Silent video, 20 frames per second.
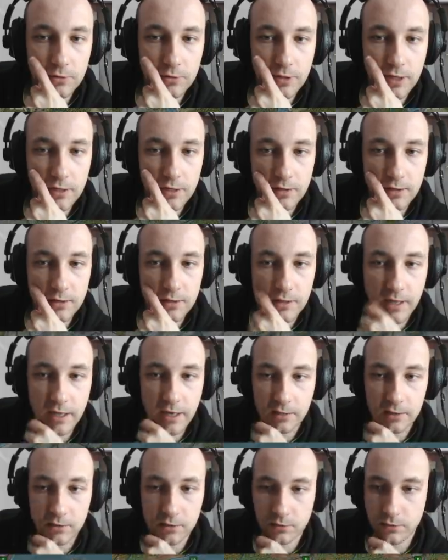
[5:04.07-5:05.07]
turn the
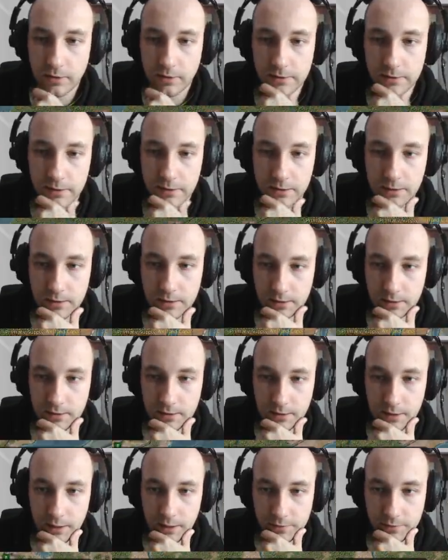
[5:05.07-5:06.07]
tide to our
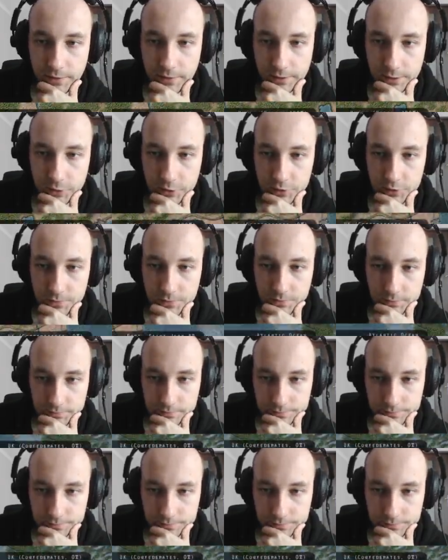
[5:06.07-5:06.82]
advantage.